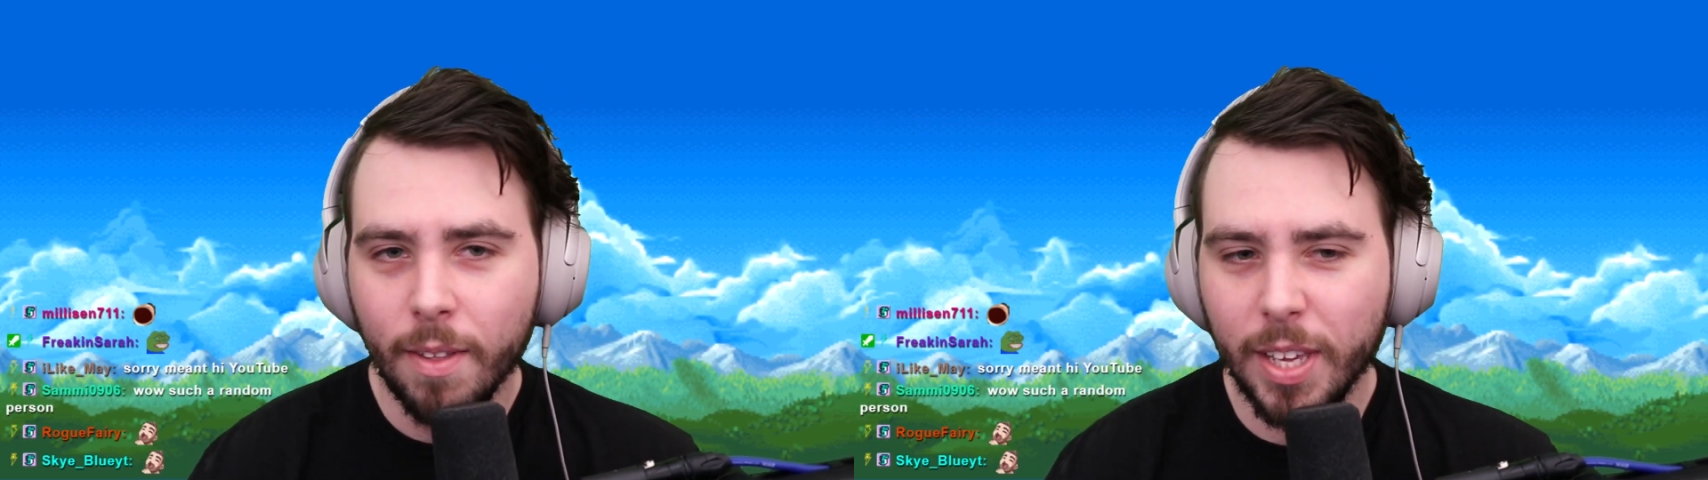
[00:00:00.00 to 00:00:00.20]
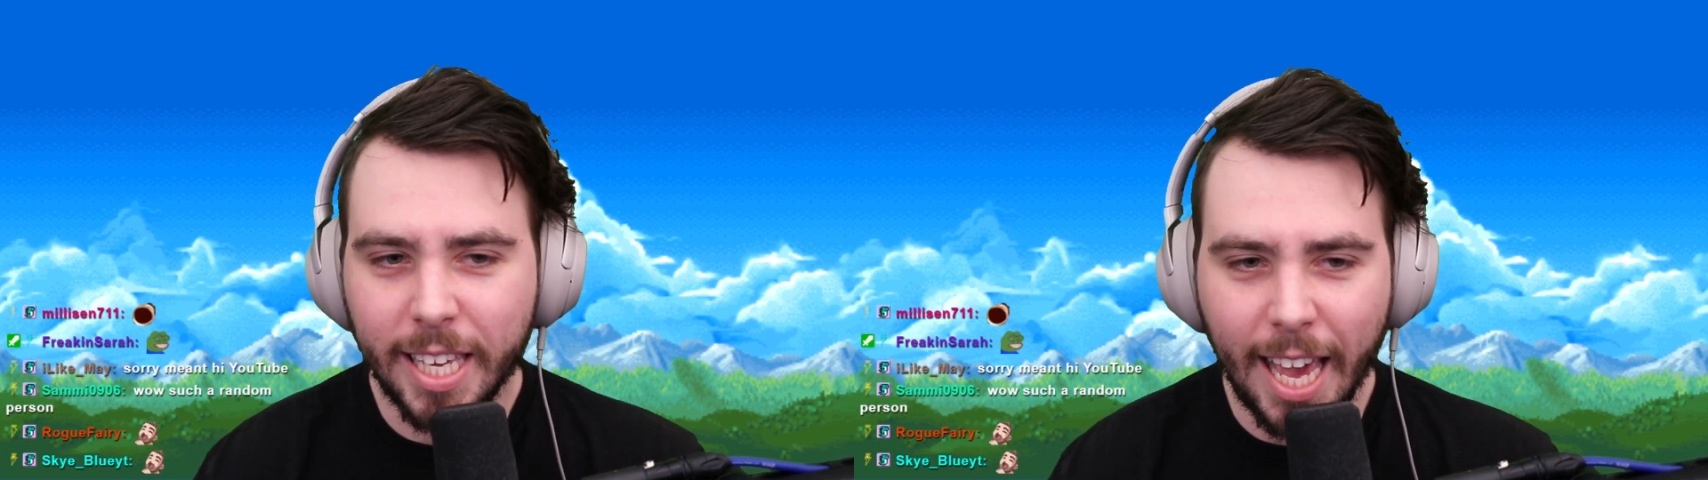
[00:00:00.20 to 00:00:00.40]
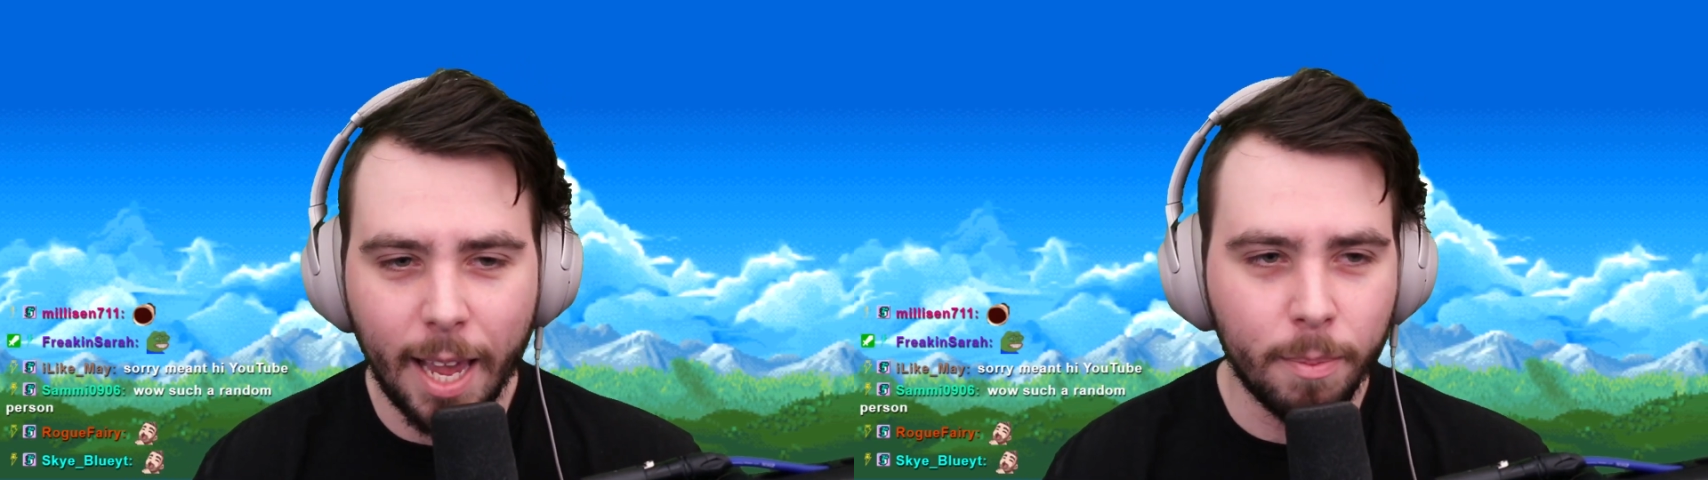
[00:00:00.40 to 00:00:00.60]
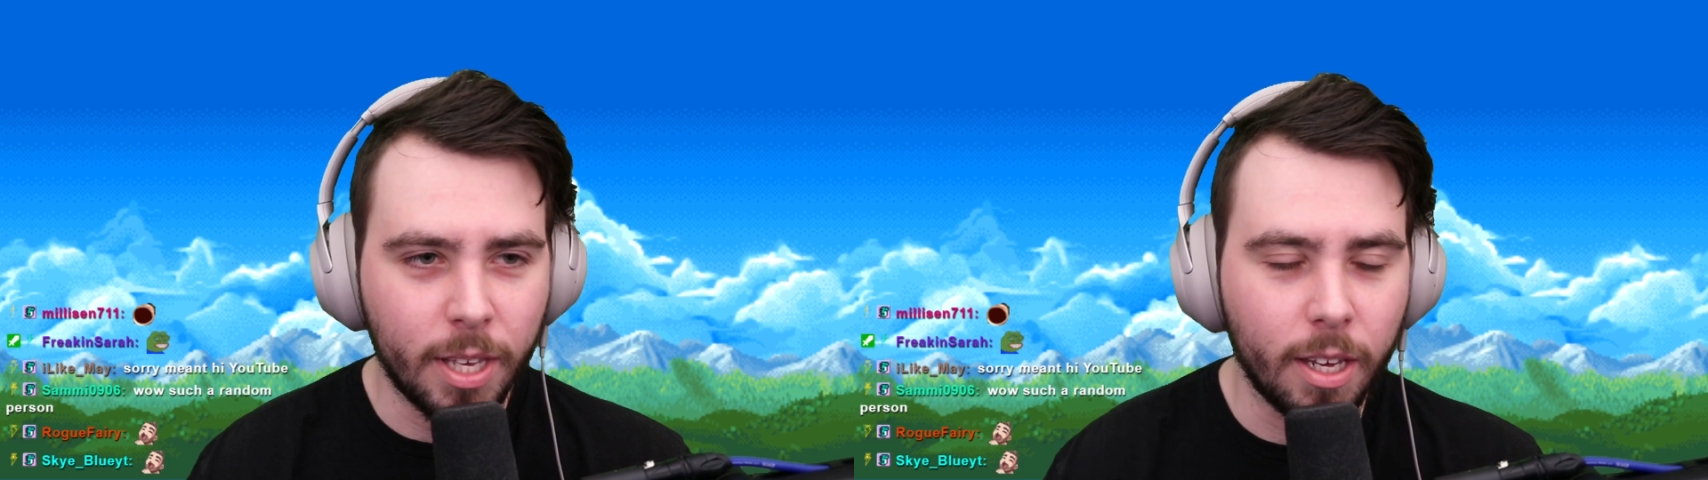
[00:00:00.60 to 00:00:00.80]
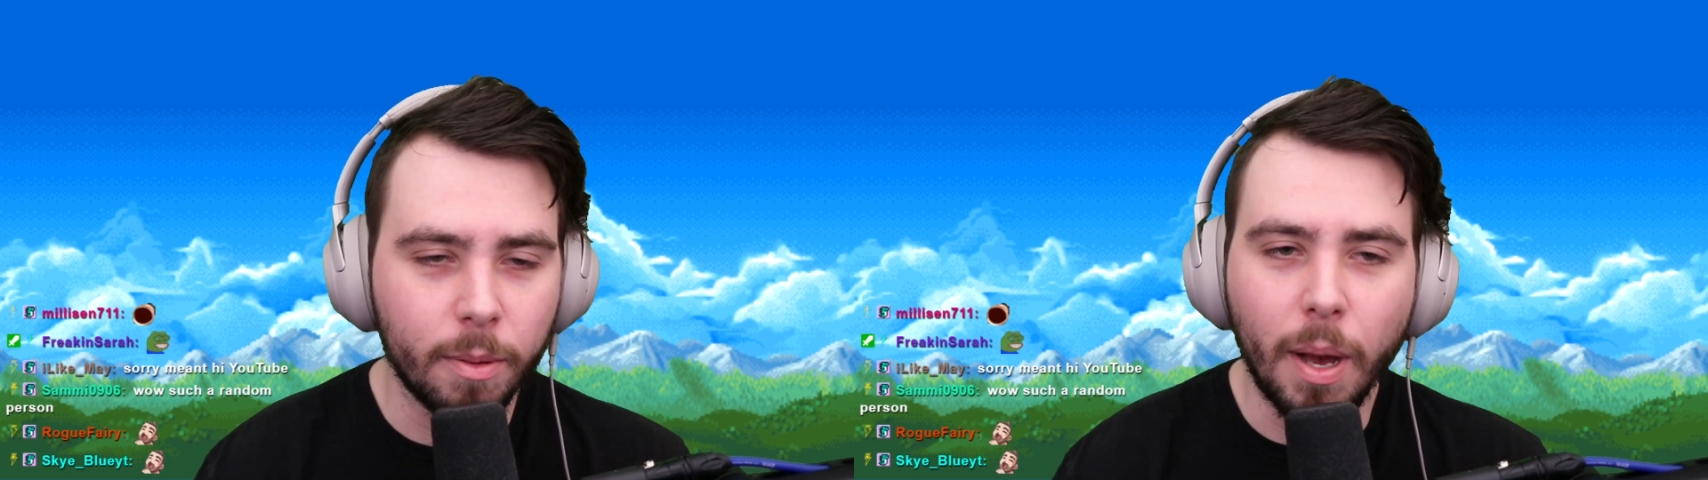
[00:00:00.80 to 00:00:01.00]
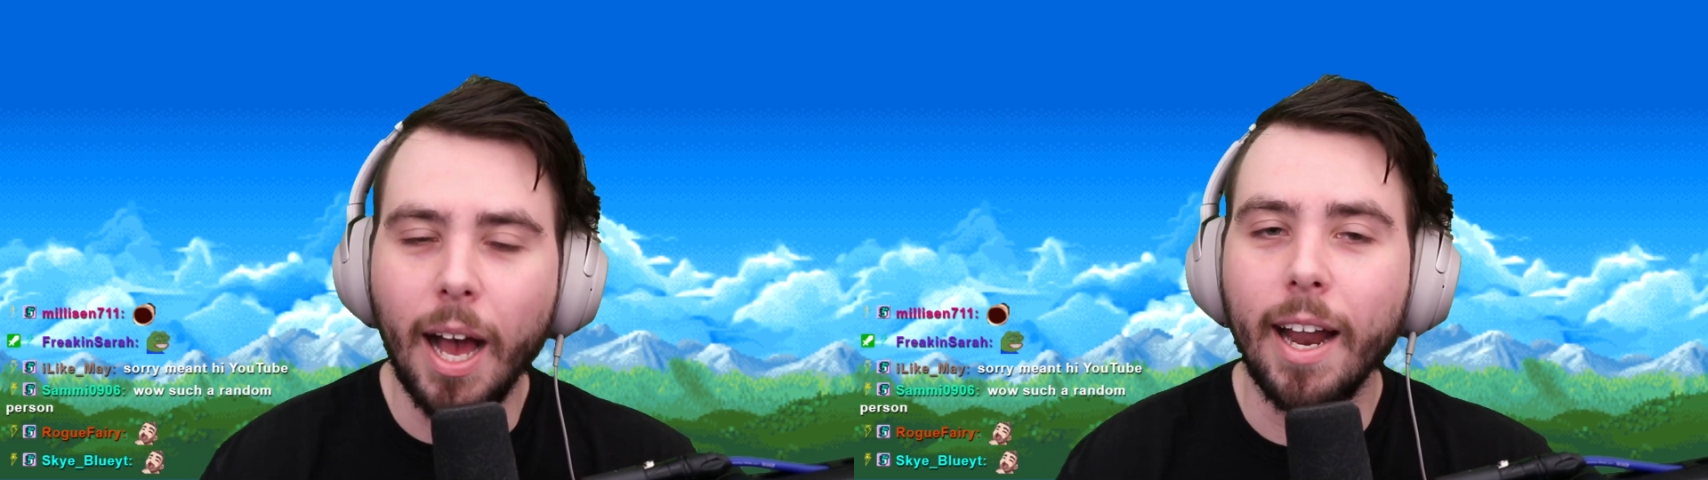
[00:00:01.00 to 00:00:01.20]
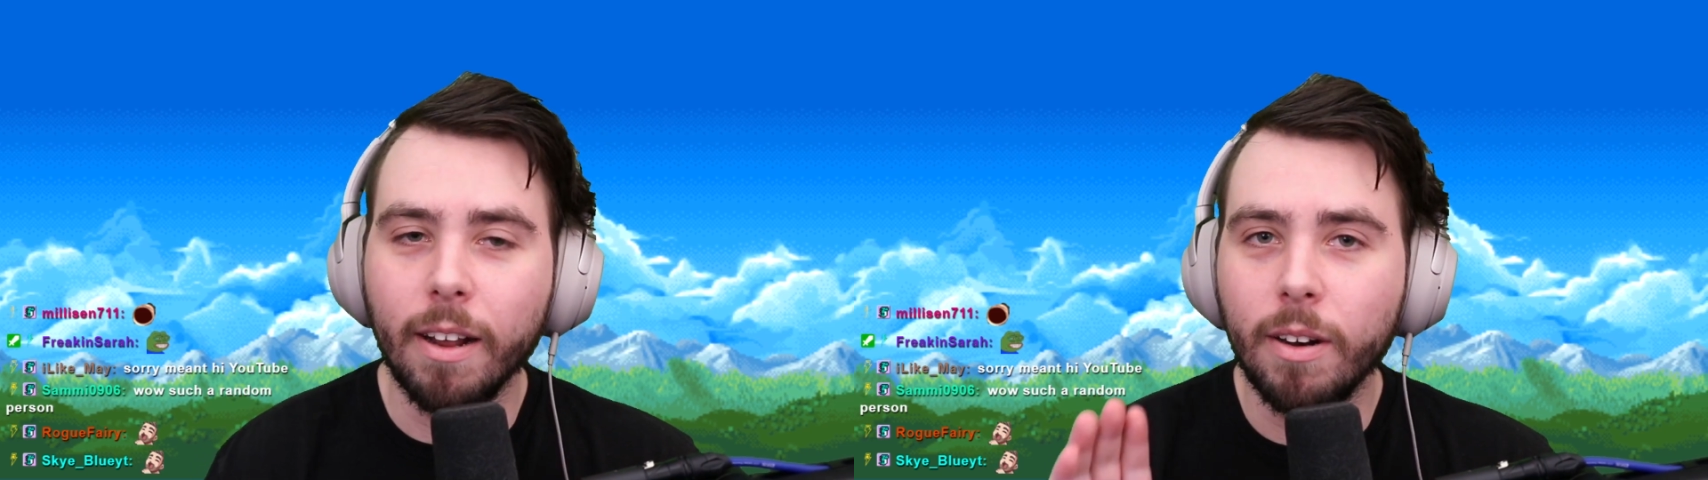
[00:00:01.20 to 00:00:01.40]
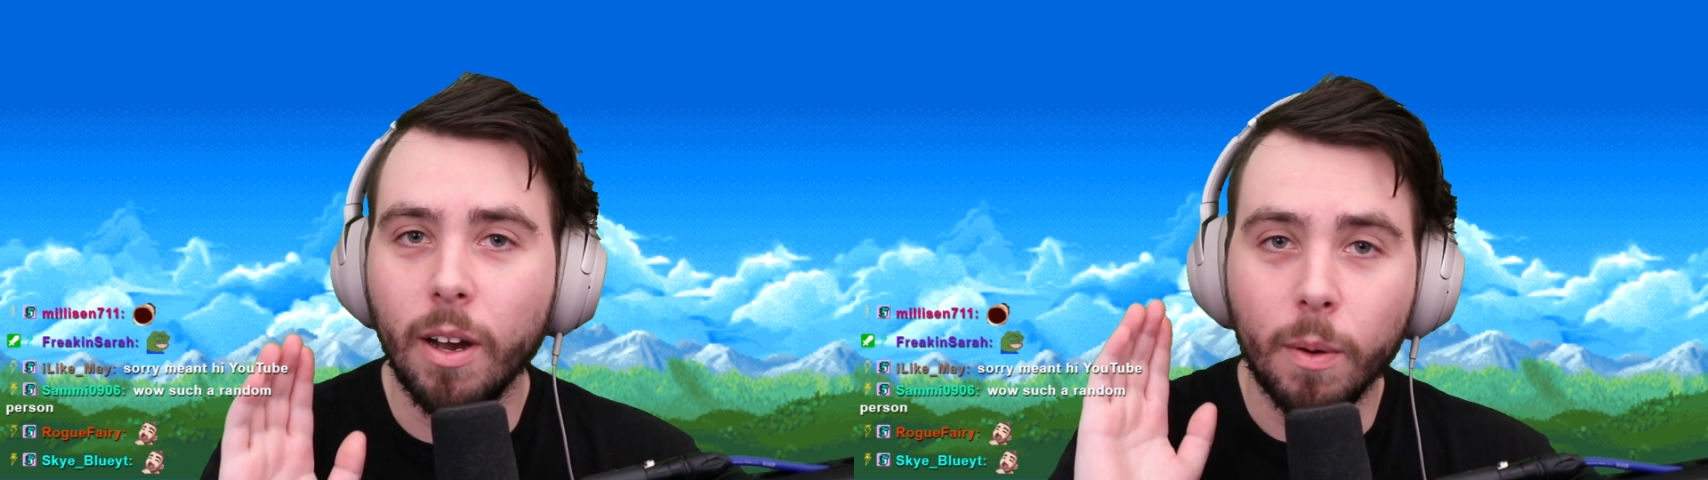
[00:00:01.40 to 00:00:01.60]
the GameCube, I
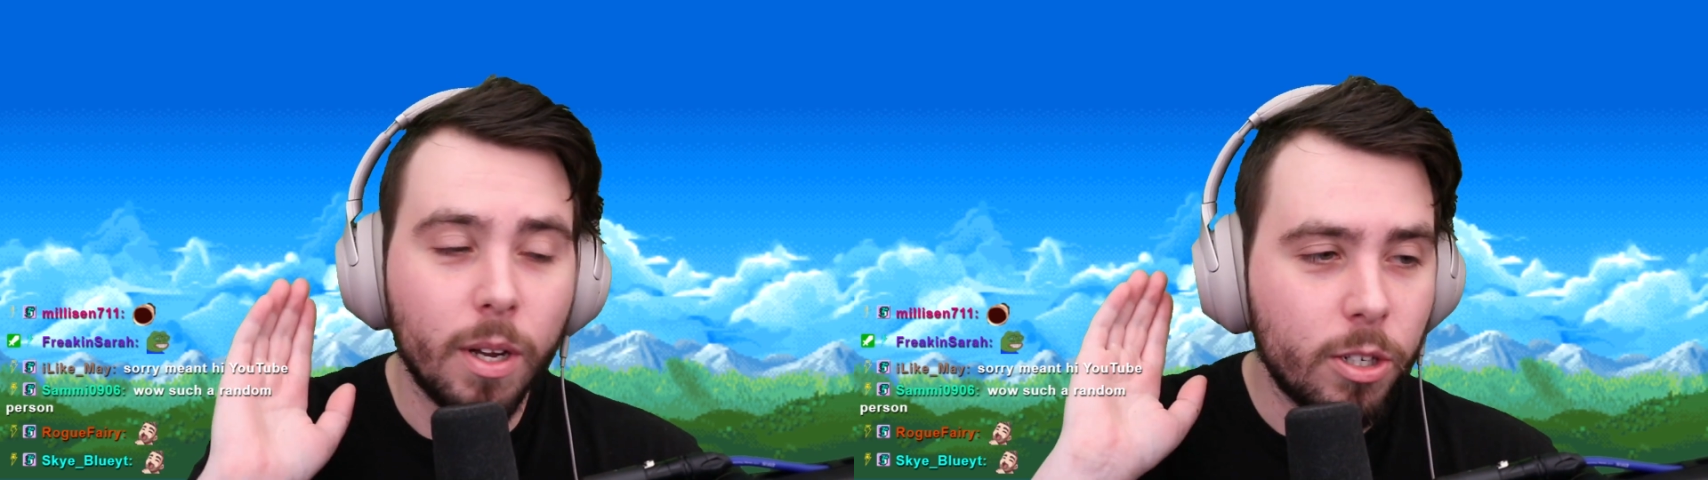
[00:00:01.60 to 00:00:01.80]
don't know.